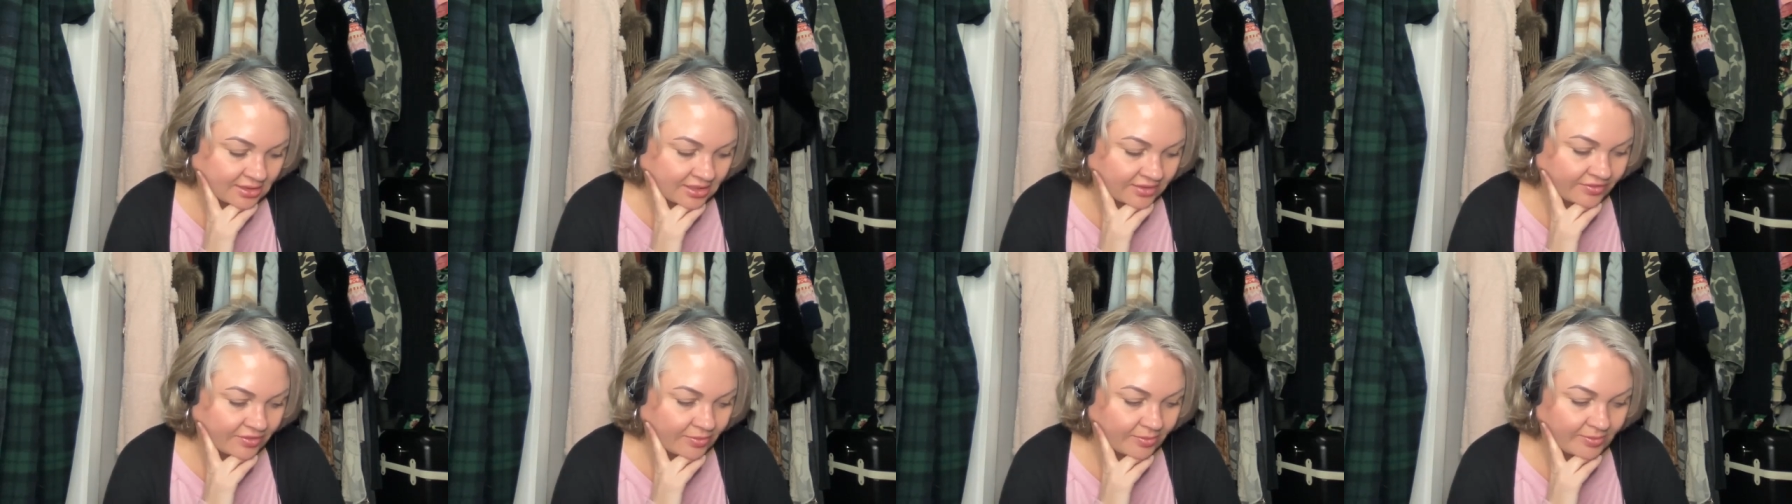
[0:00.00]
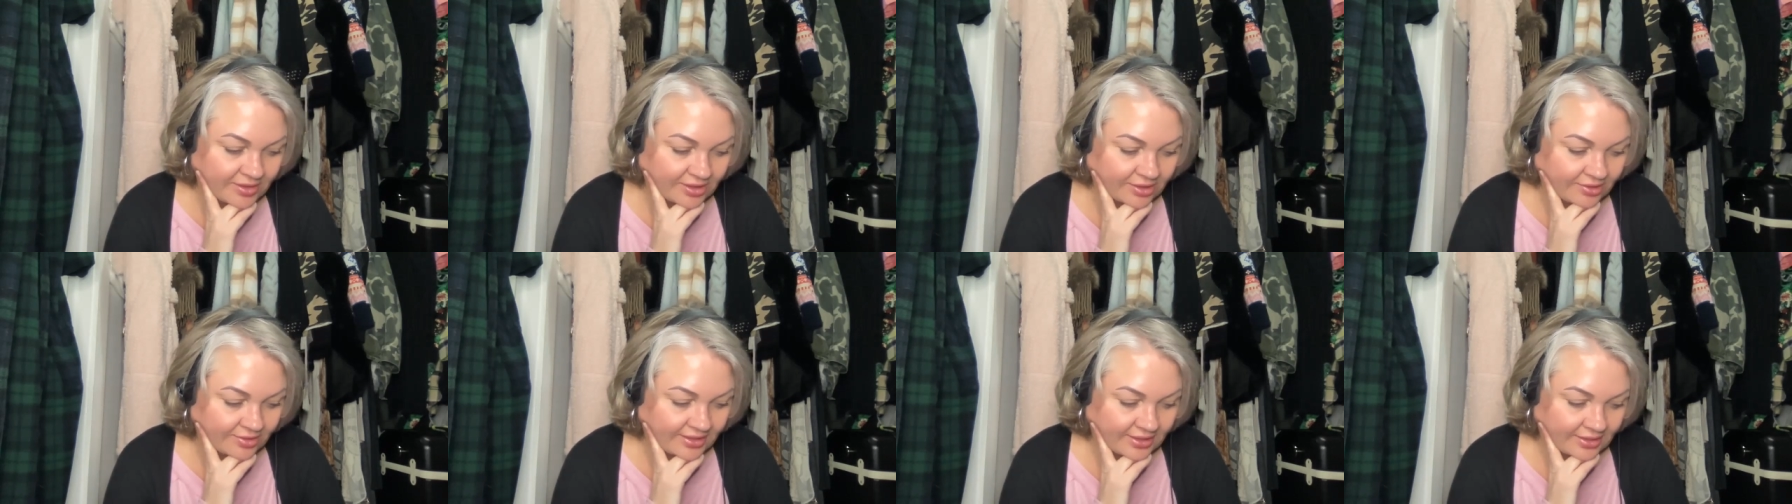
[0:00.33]
of a
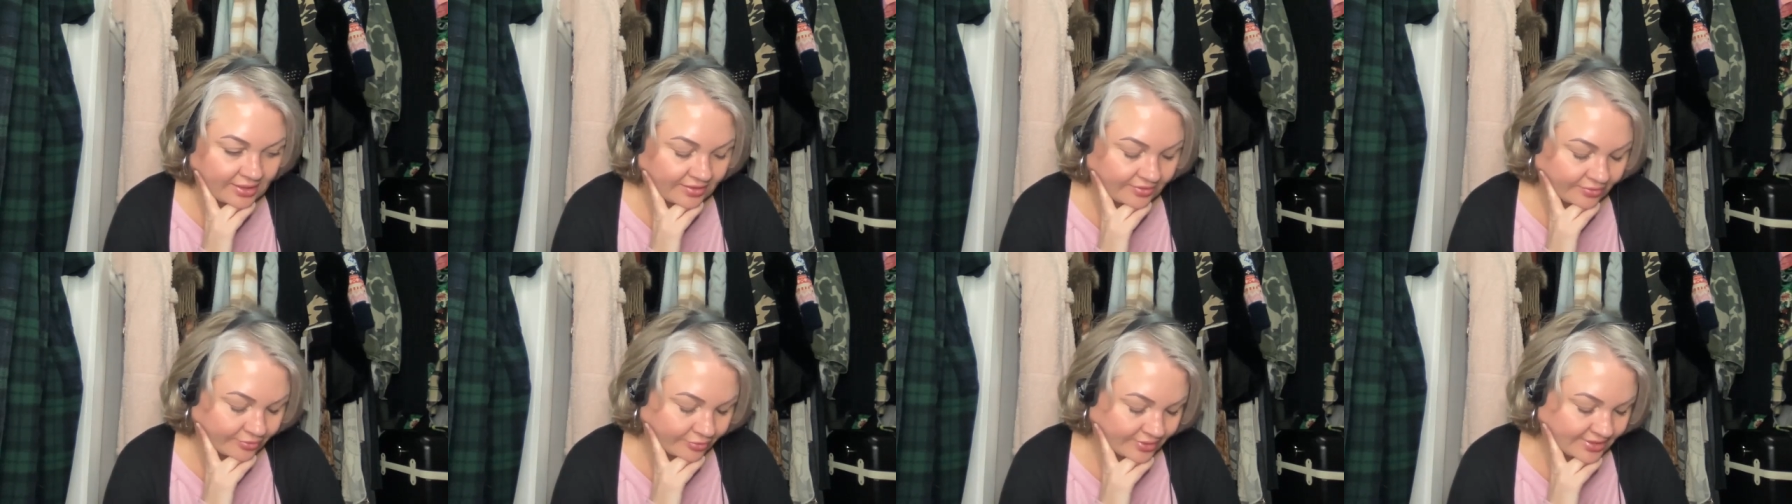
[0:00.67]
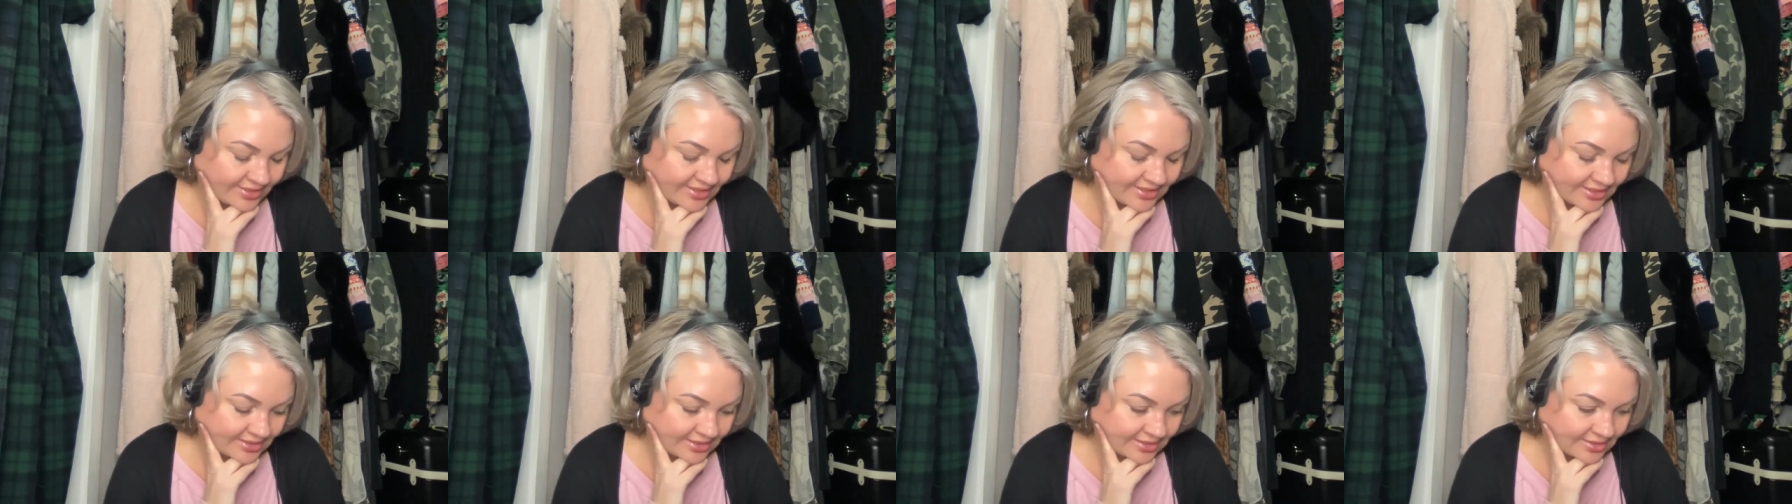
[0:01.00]
myriad of
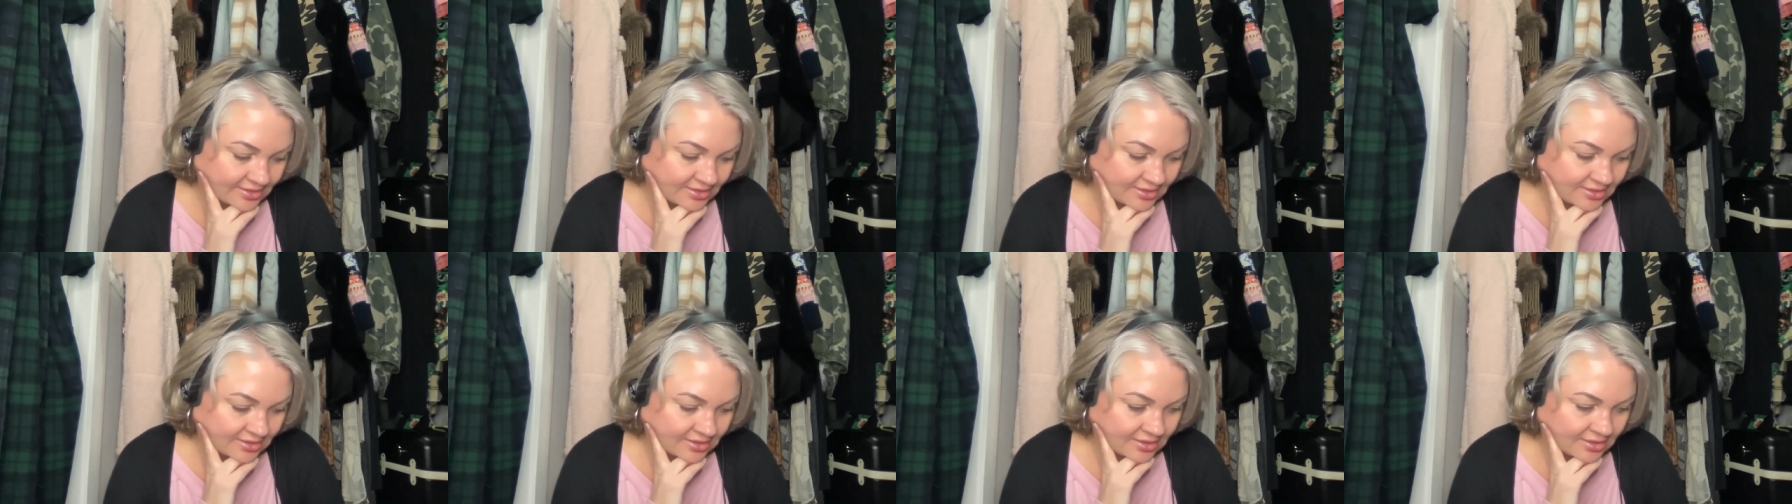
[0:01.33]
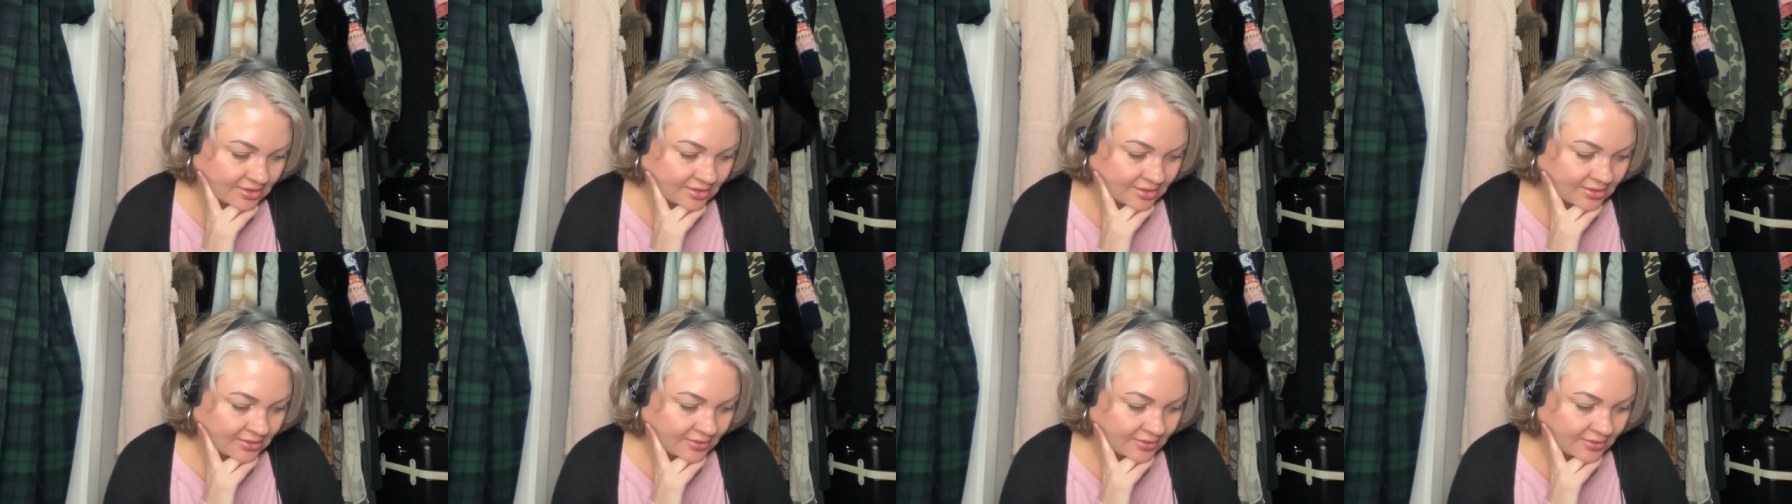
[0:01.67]
reasons.